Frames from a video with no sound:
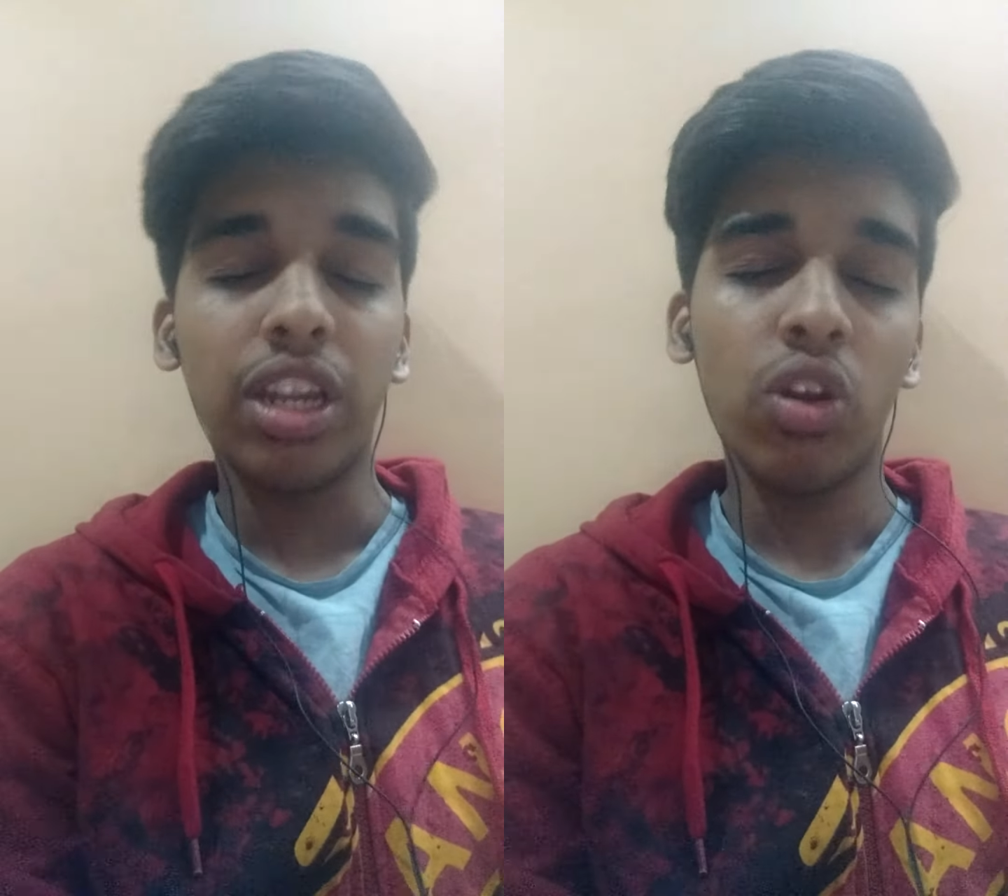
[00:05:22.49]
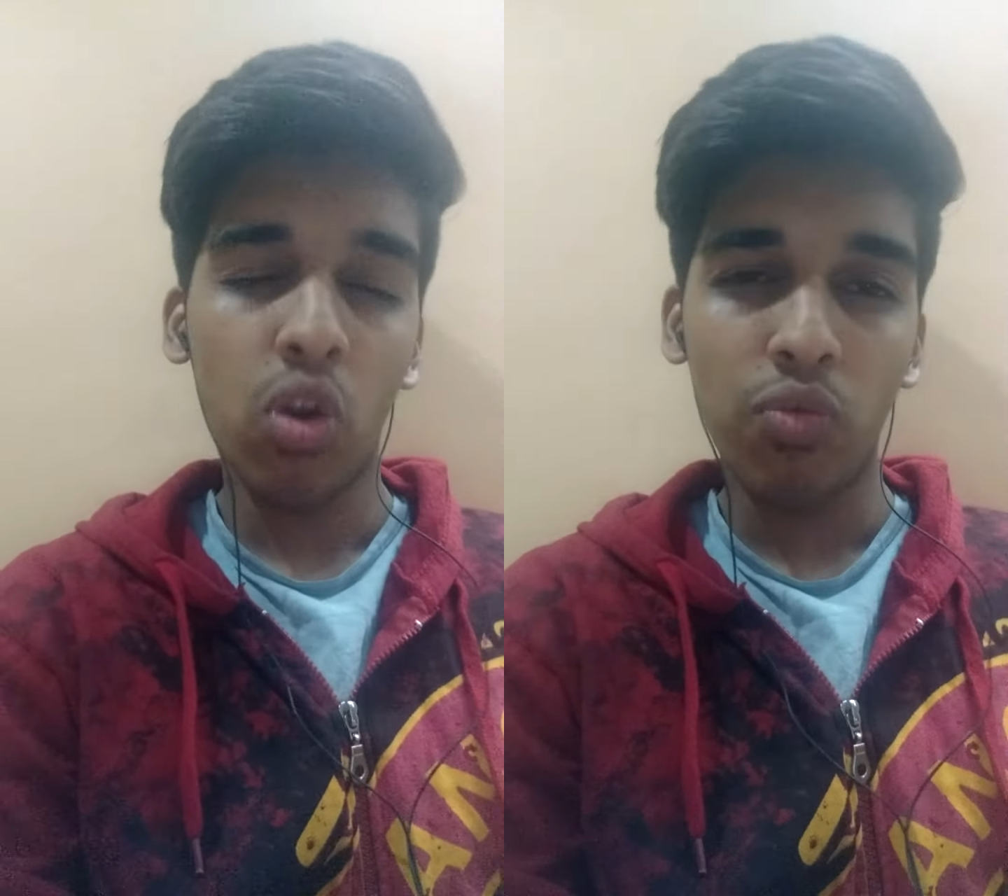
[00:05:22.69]

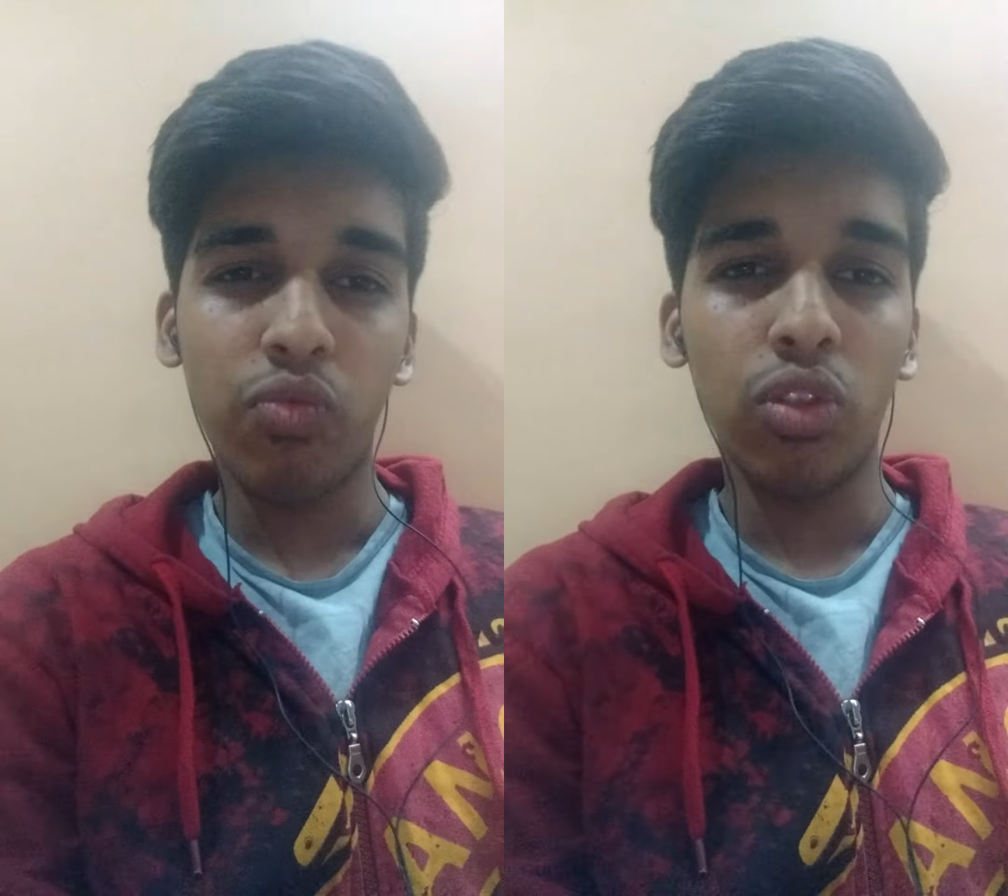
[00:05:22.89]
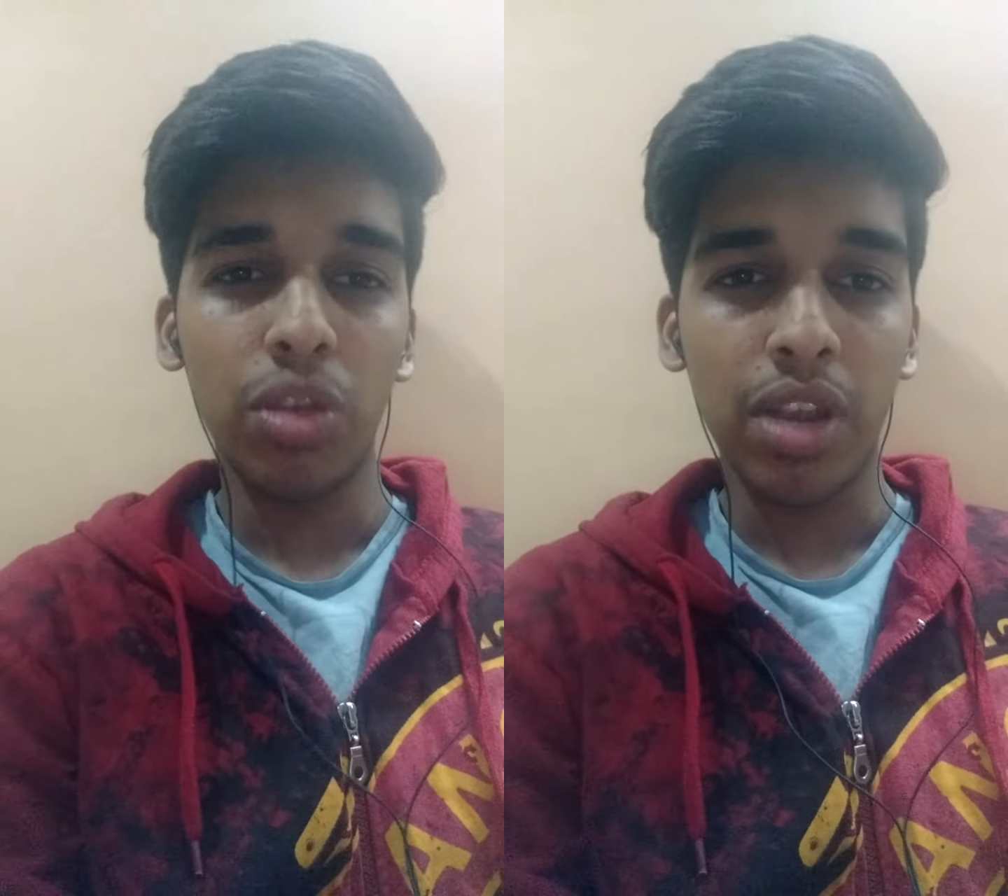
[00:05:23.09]
and
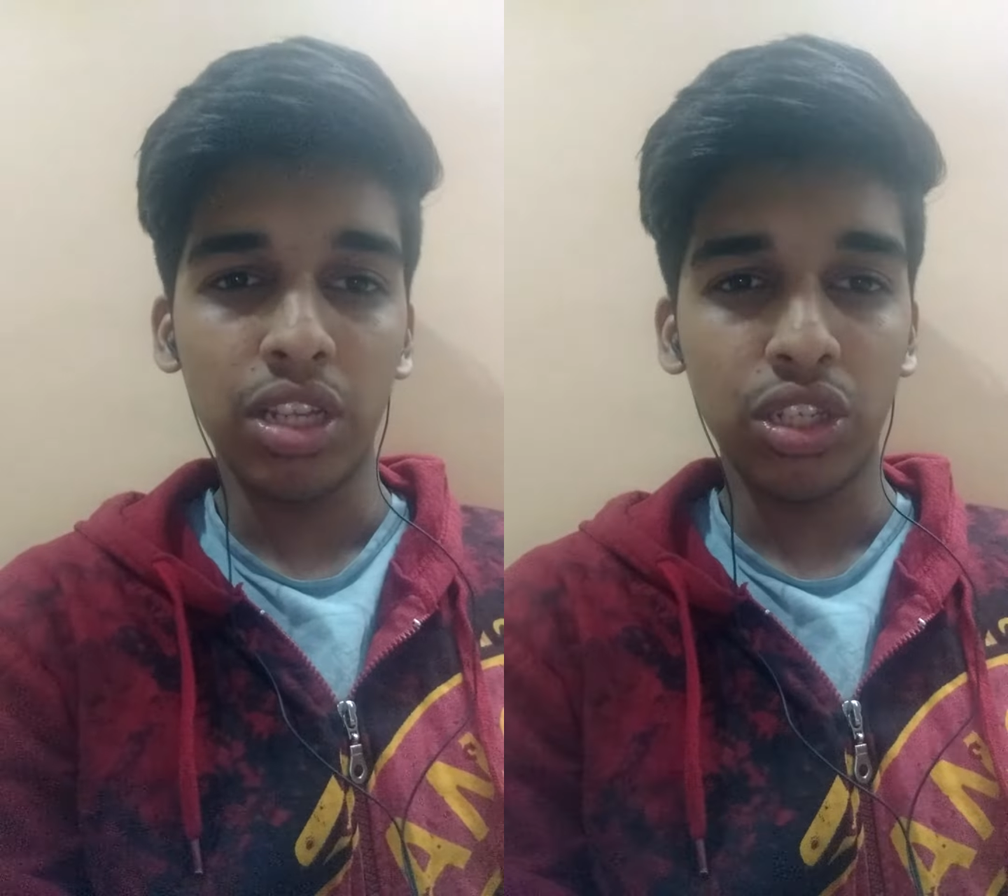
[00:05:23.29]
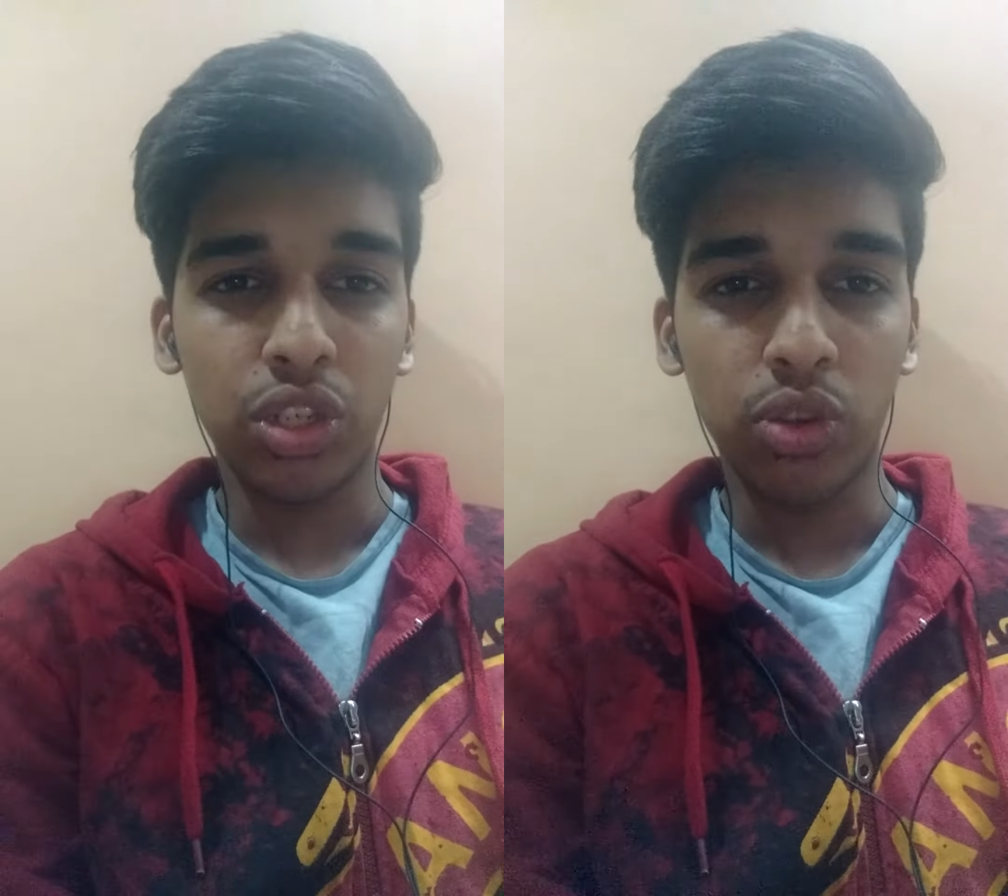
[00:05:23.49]
hopefully
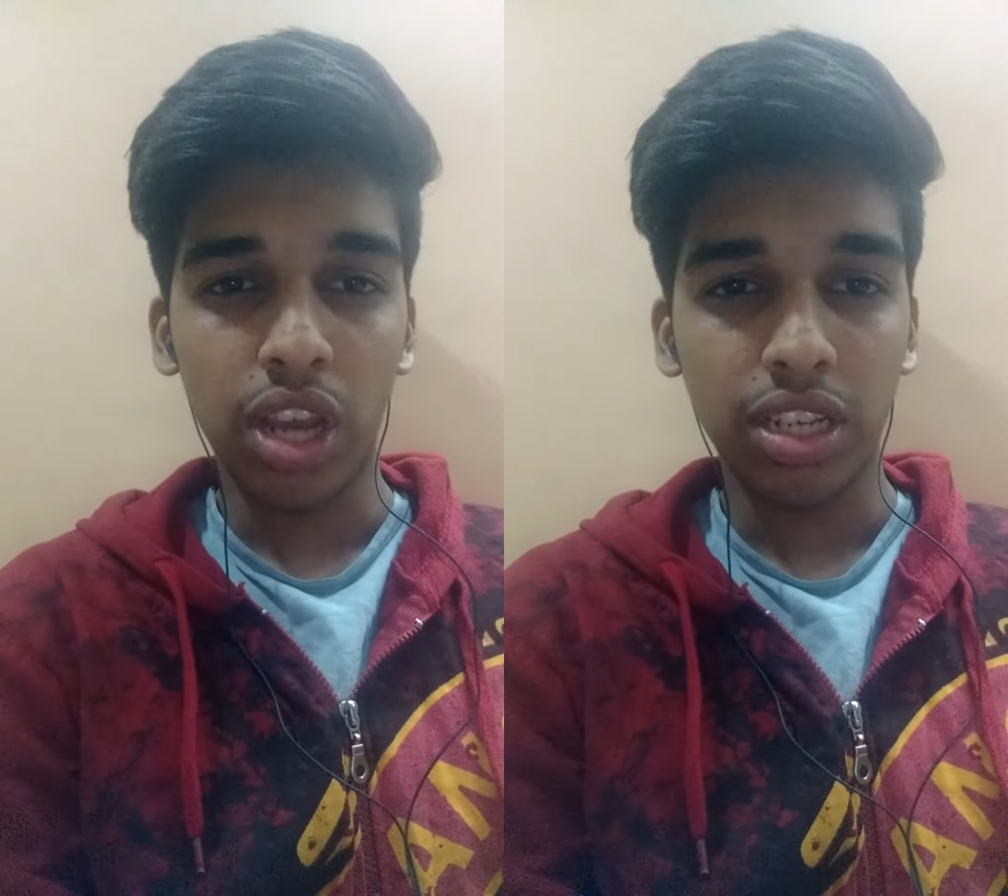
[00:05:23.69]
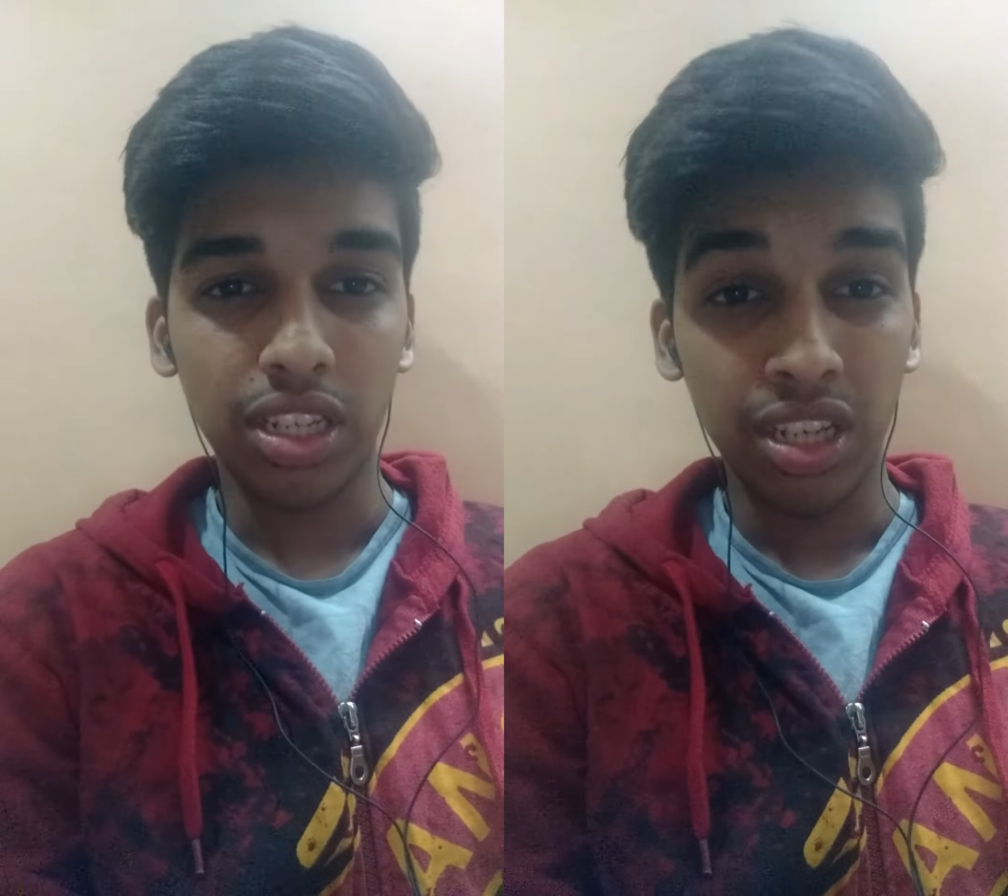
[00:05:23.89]
Manchester
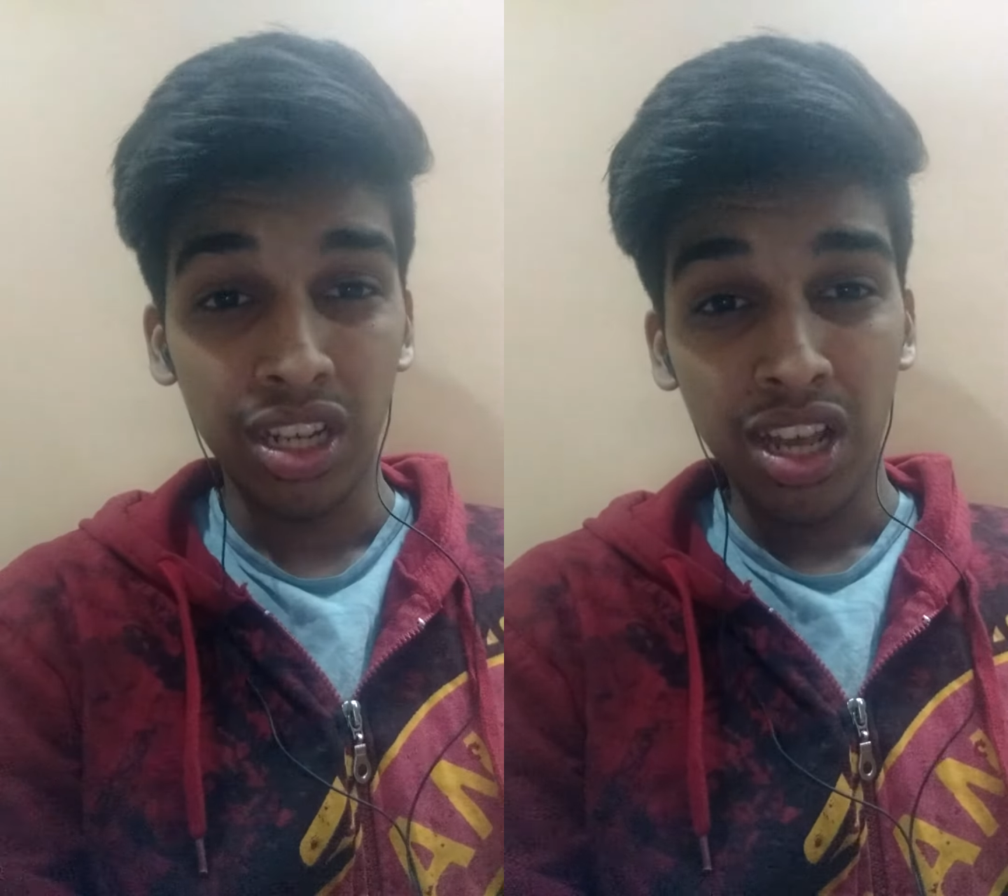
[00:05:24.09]
United